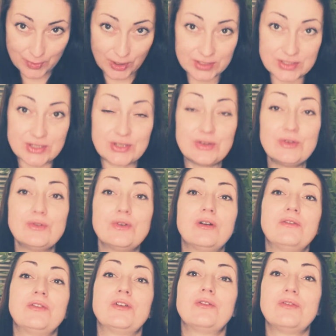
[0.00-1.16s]
part 2
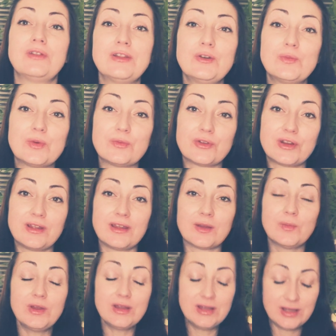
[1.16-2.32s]
of our viloma
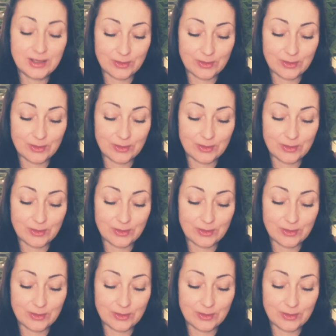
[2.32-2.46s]
pranayama,